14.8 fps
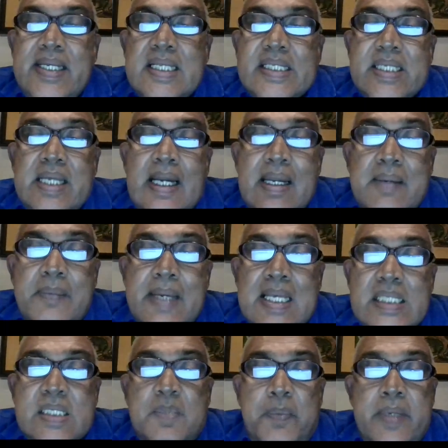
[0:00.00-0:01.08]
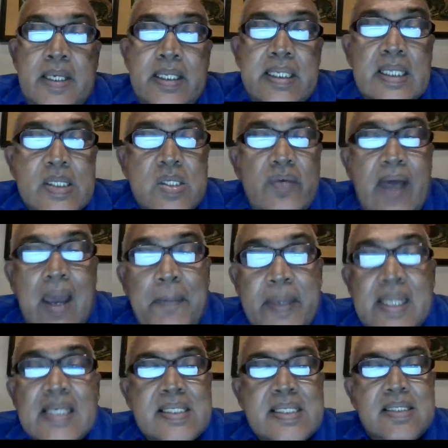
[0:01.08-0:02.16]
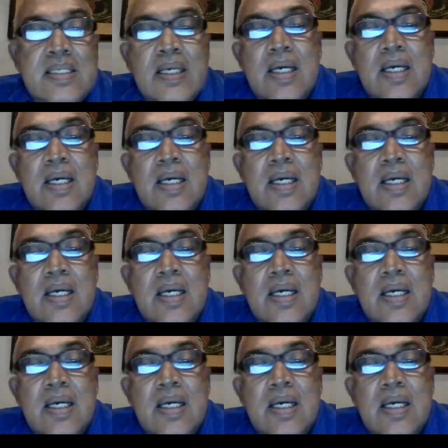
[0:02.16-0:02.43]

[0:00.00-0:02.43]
described as periods of happiness